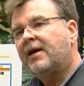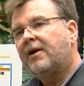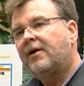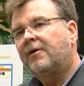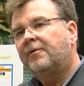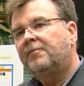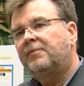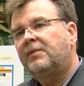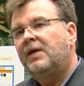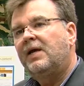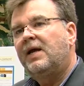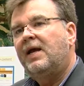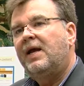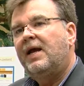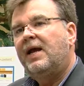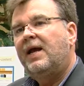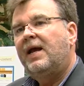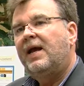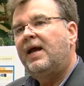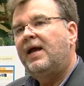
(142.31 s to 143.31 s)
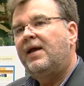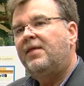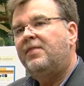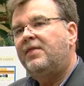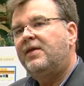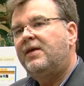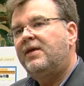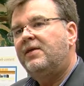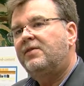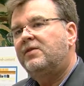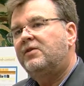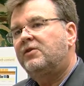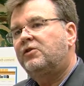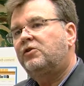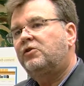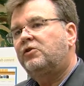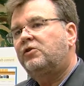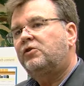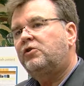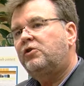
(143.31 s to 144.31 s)
error. And then the
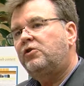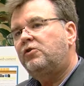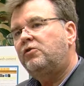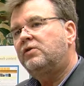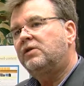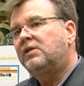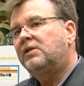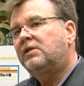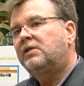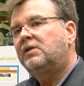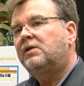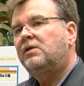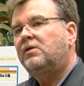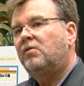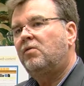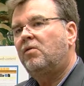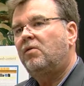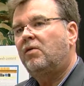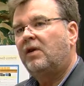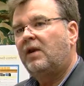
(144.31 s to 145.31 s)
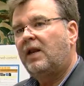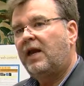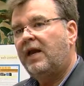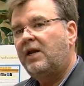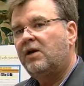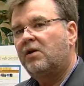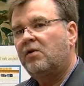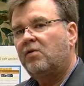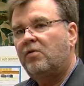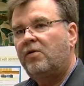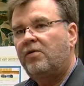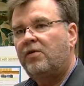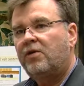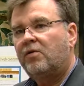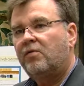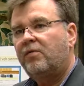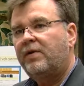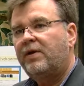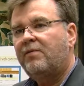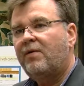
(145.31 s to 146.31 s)
student later, when
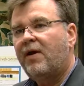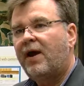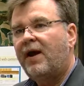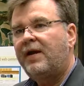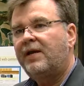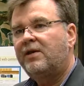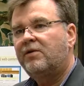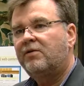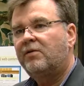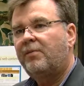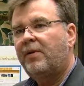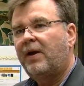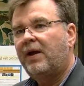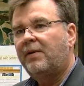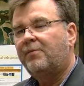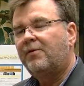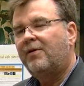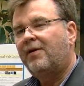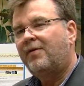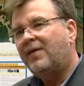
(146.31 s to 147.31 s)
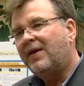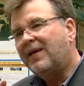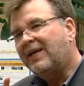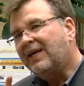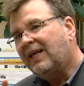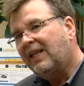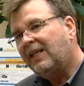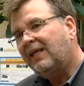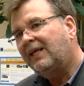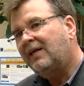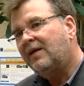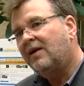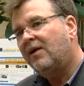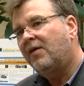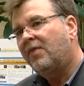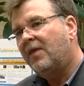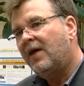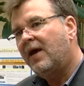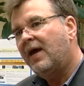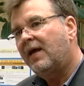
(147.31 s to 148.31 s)
they're rewriting their paper and they click
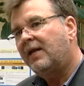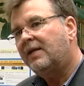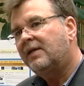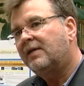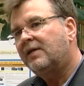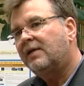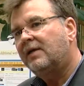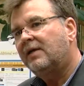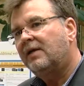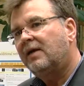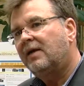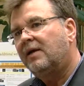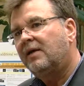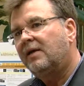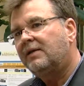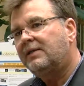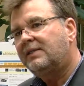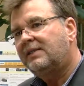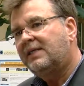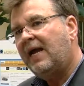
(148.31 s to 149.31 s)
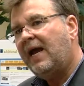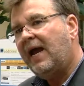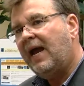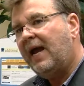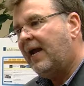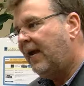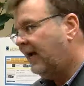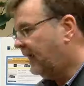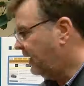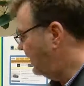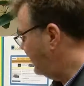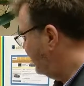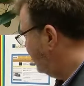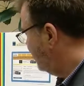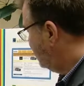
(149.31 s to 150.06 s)
on that tag,